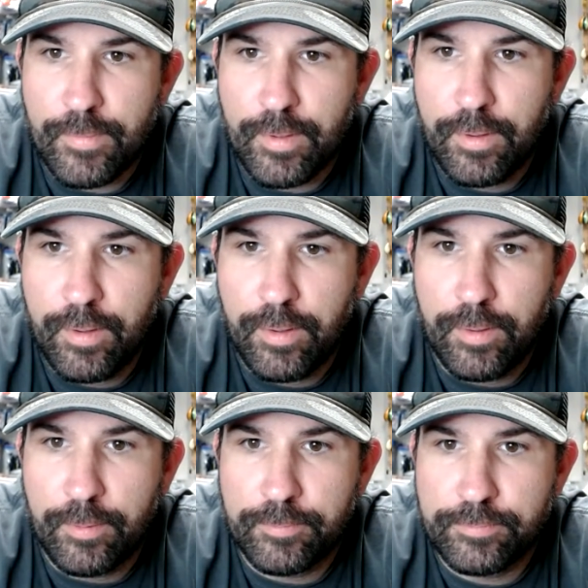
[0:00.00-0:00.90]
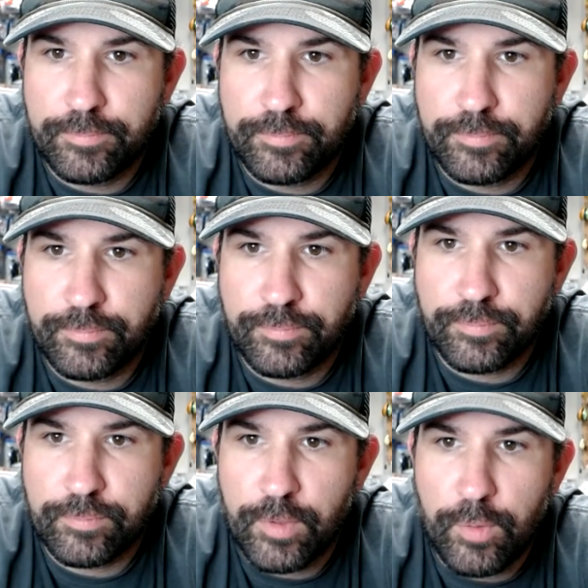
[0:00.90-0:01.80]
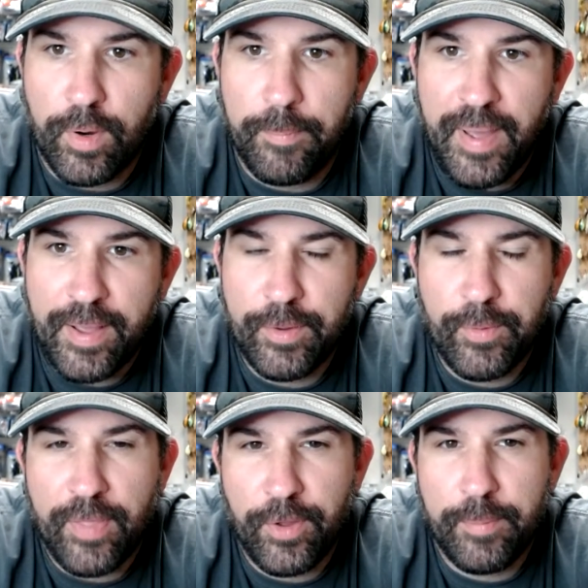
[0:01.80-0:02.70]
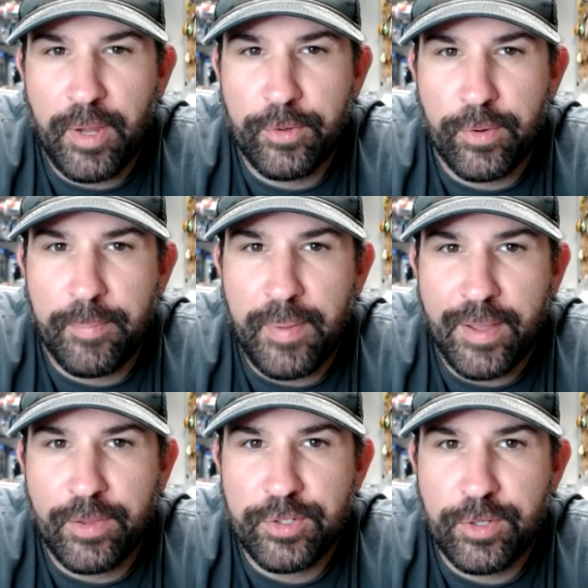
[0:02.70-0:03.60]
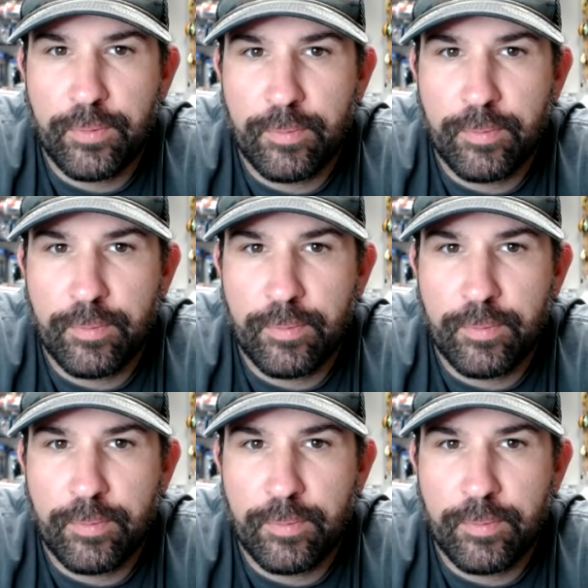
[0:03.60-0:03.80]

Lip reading: You want a Bagley? I thought about doing a Bagley show